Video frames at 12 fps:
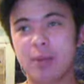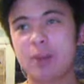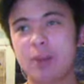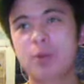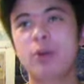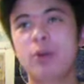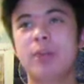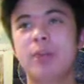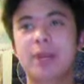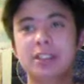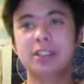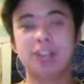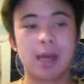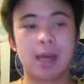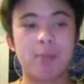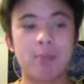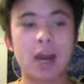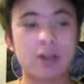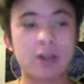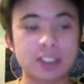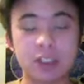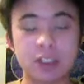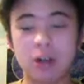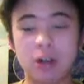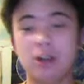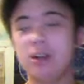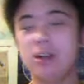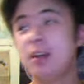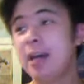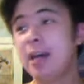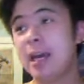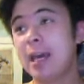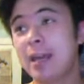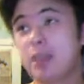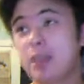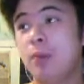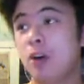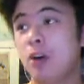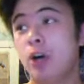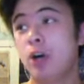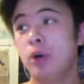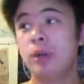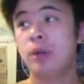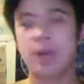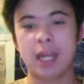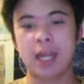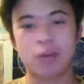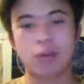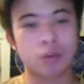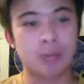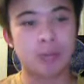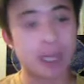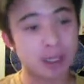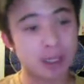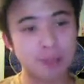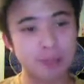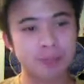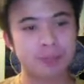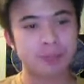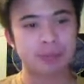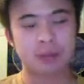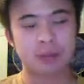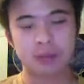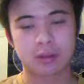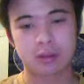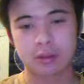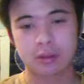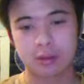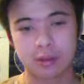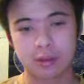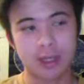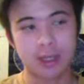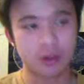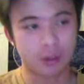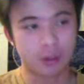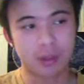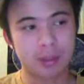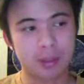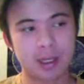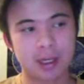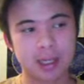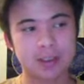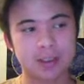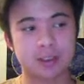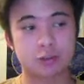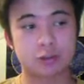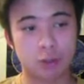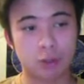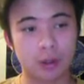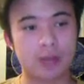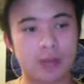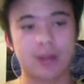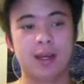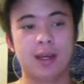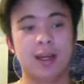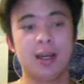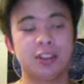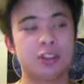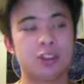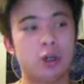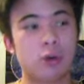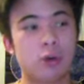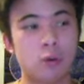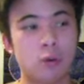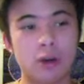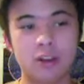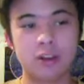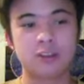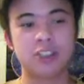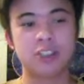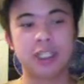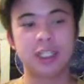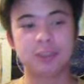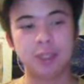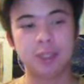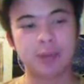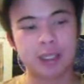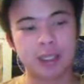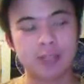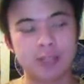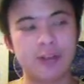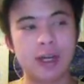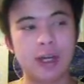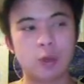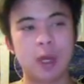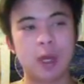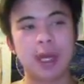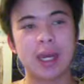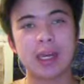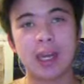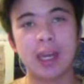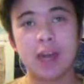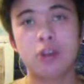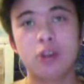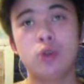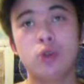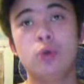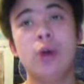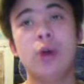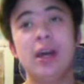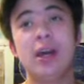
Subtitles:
about them going up against Pau Gasol and Lamar Odom and Andrew Bynum, they're probably going to get destroyed. So one of those Jazz big men need to find a way to